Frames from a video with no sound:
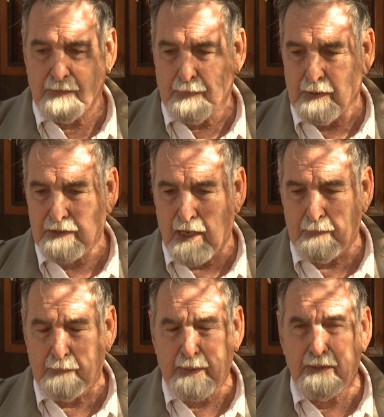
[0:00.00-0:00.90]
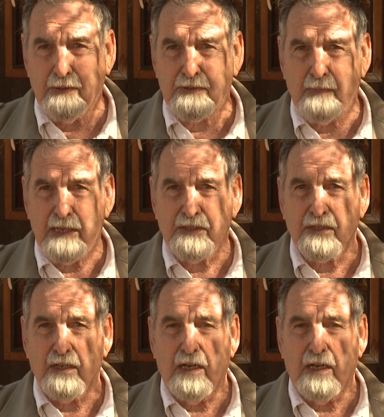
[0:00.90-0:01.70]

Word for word: up on top of Peter's Mesa,